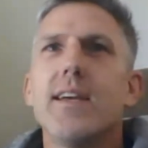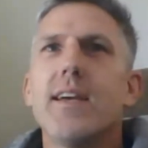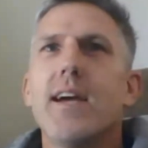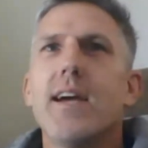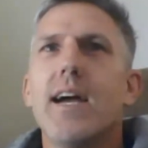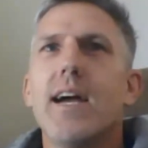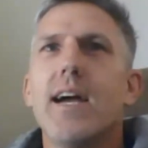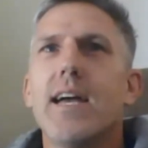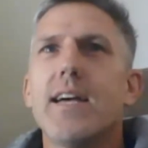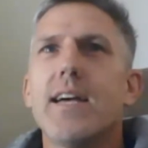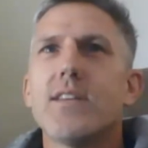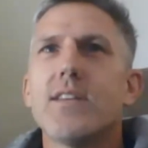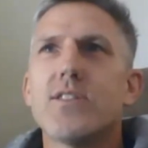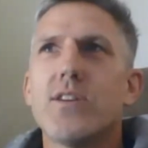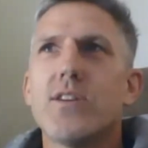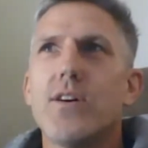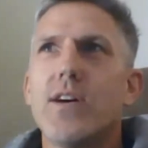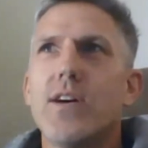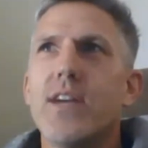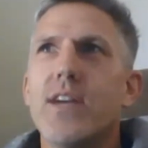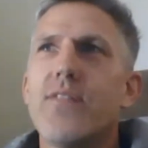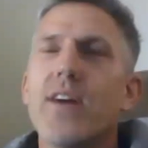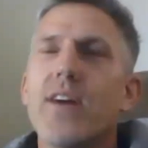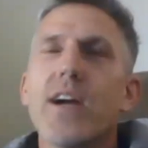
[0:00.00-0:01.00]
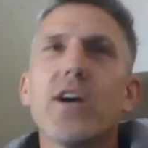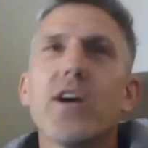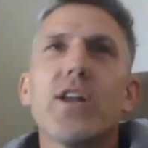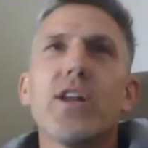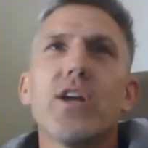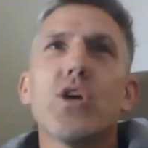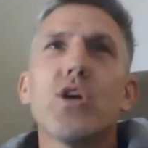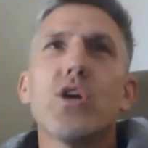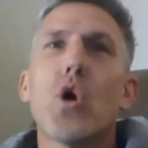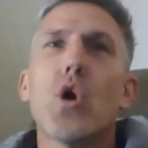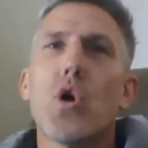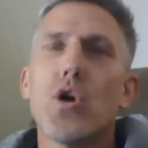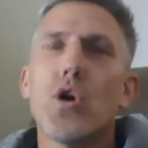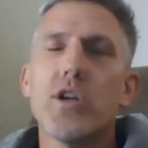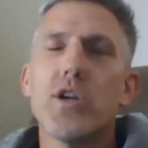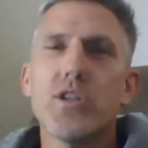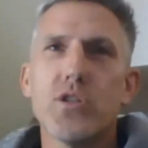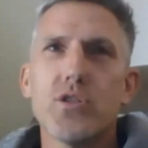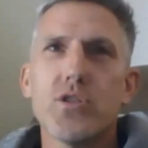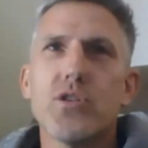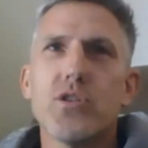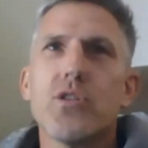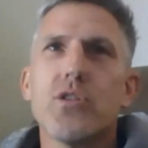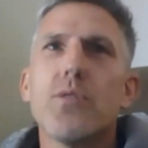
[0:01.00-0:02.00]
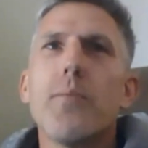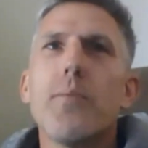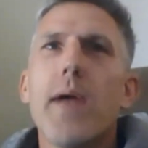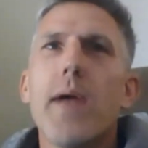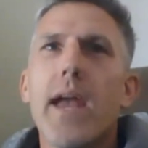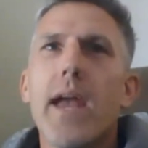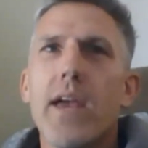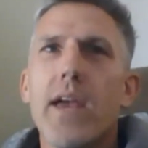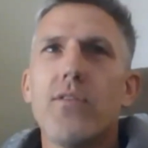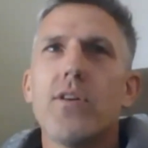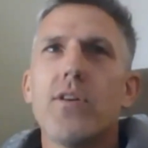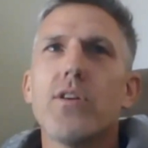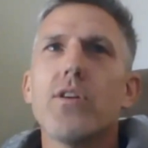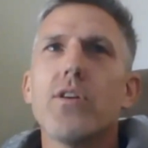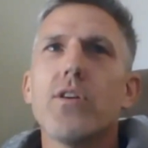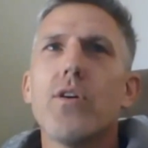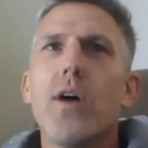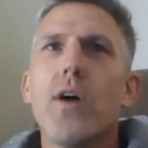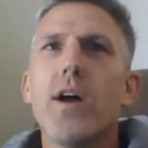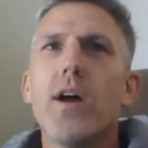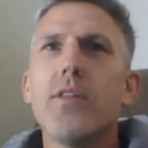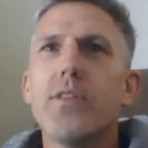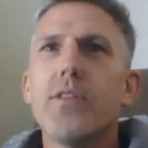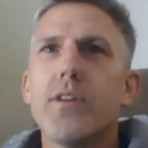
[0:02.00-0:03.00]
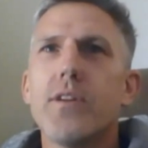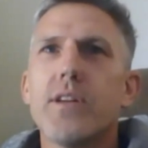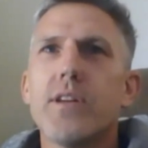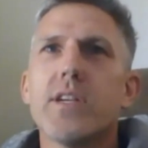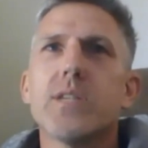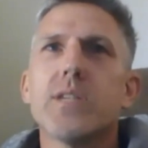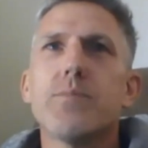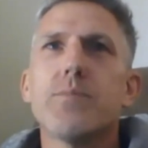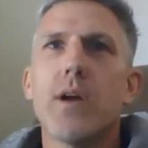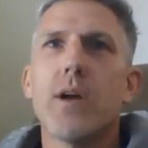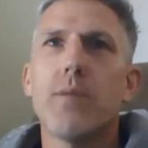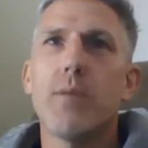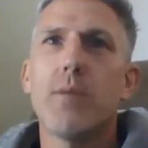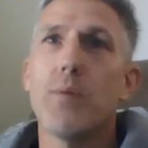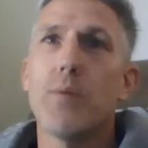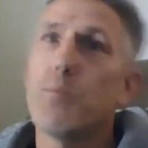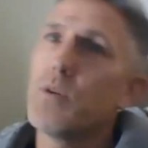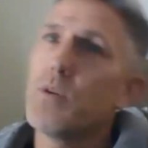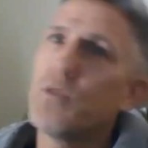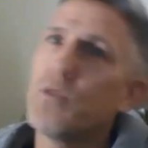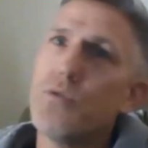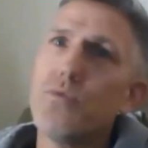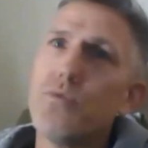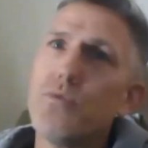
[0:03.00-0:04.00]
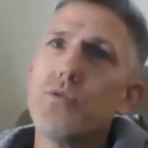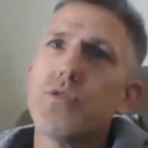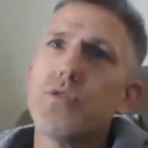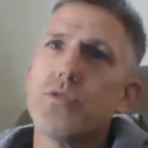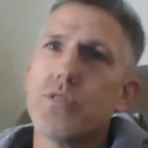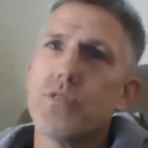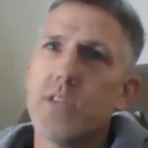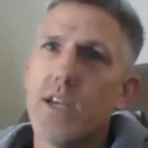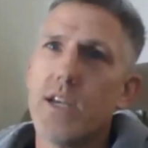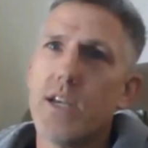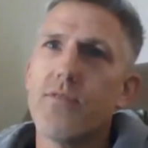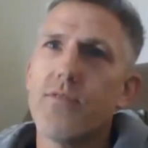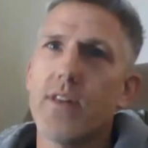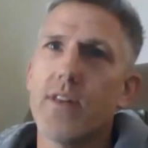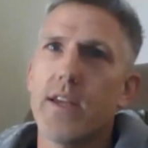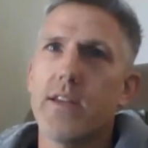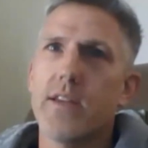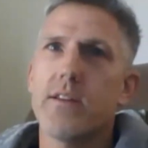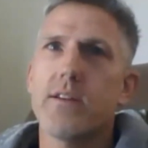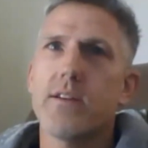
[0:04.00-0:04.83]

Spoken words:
And so if I'm going to encourage a certain behavior, go out there and experiment, but do it safely,